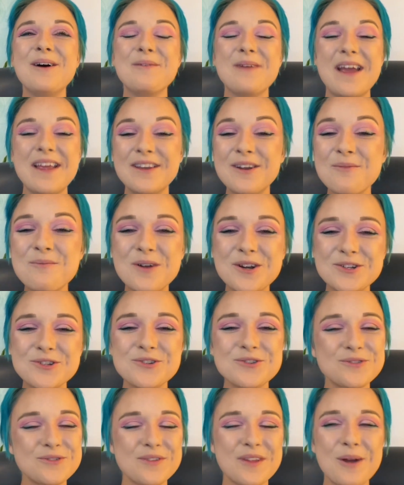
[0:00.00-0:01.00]
And no pressure
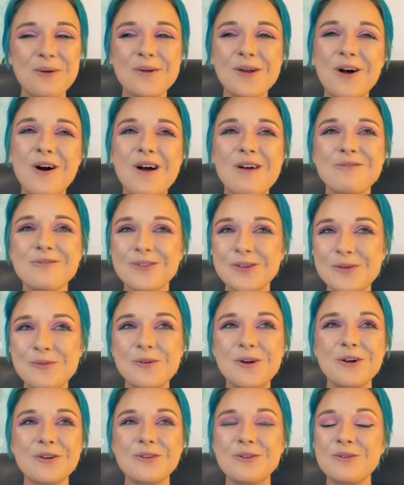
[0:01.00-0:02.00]
to do that. We all have free
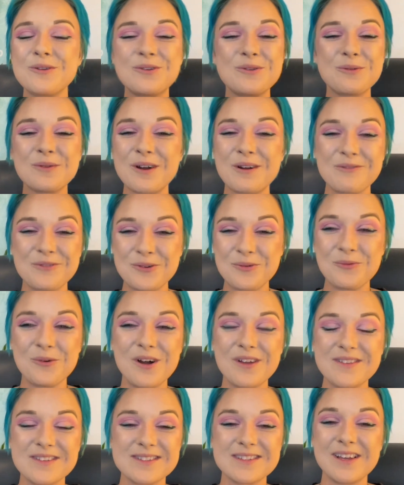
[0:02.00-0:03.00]
will. You can do whatever you want
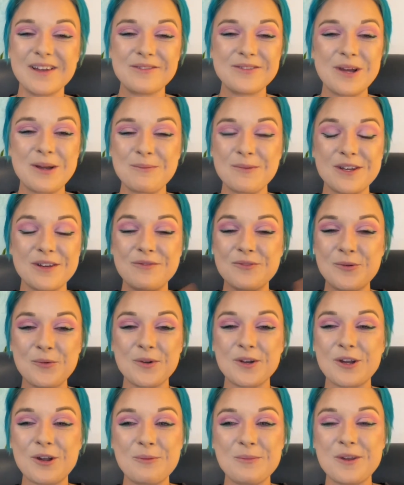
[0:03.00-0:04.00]
in this lifetime. Like if you want
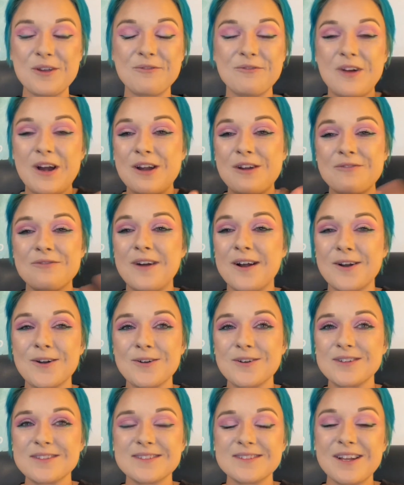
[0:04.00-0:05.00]
to go be a firefighter
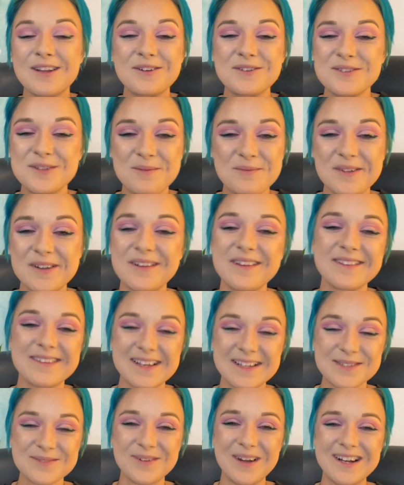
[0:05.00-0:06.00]
instead or something, like
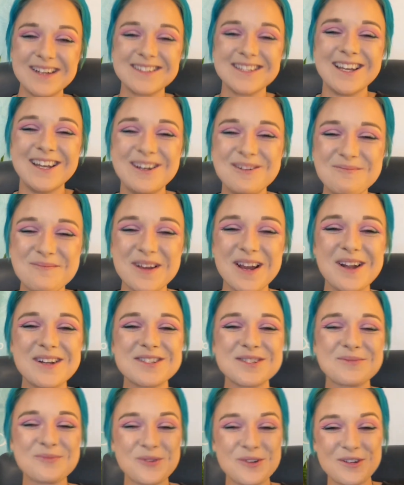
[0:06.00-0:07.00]
that's fine too. But I
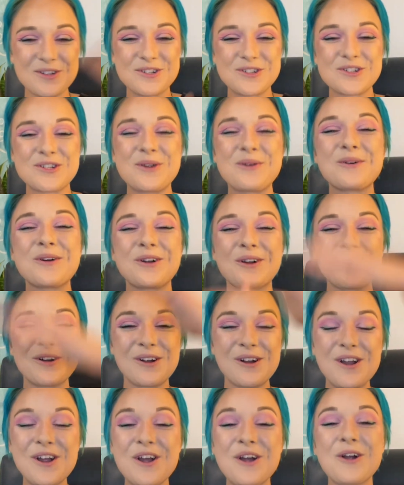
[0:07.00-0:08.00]
just wanted to show
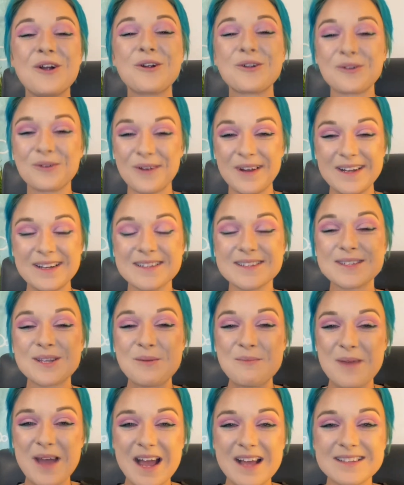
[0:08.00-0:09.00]
her greatest
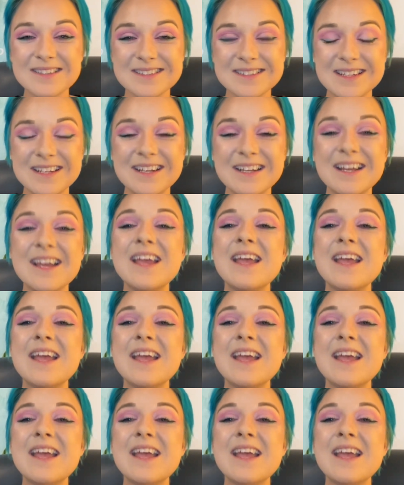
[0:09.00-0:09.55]
capacity,